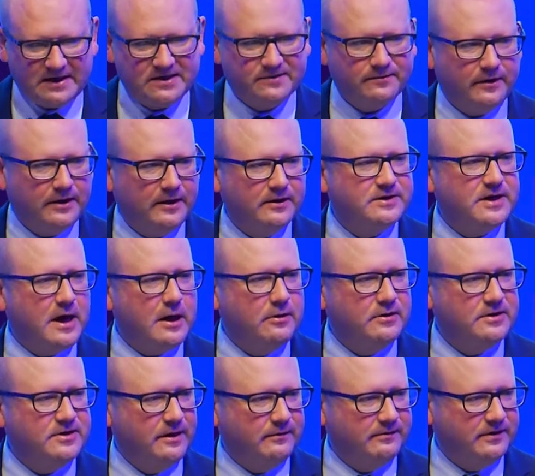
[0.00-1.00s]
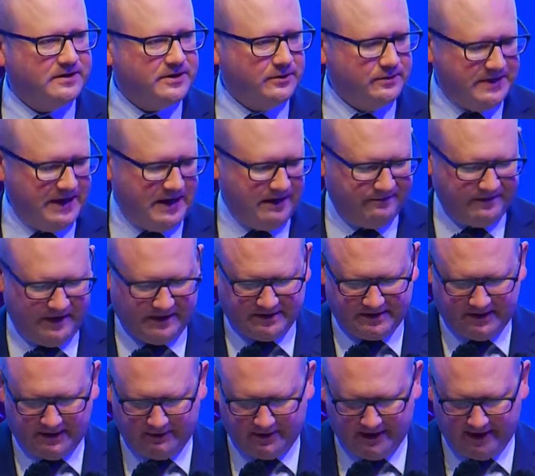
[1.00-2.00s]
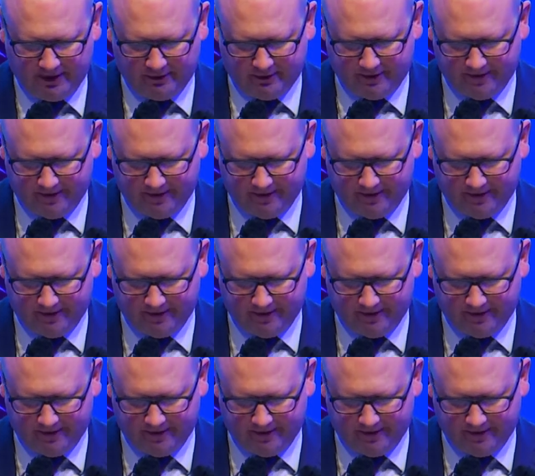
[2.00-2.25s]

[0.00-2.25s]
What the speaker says: for the entirety of the 2-day event here in Ankara.